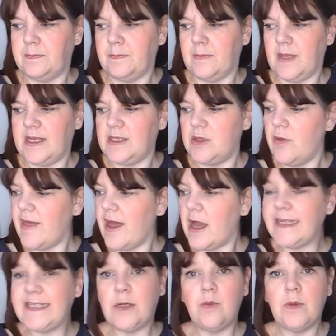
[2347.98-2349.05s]
It's not that I
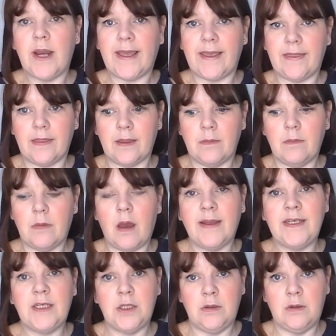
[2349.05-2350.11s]
don't like them. I
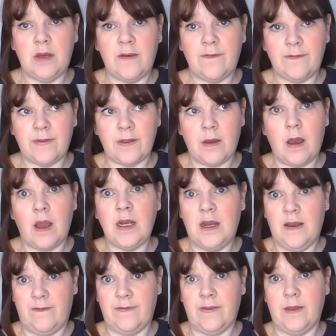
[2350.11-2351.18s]
do love them. I
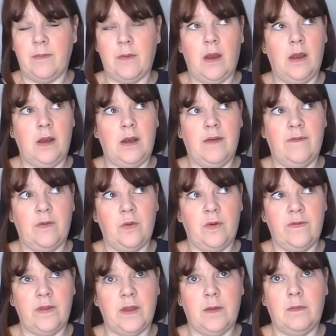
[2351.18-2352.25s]
love them. I love all
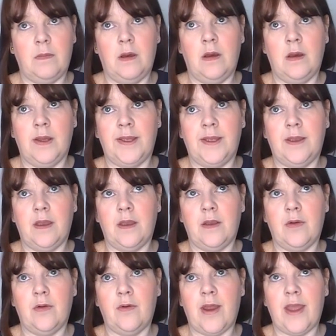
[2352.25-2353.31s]
of them. I
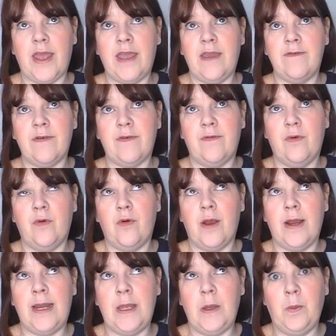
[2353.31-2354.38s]
crave for
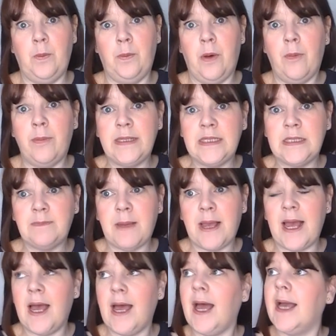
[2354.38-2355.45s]
a little Bobbins
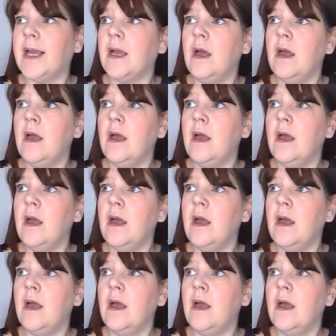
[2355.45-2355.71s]
bag.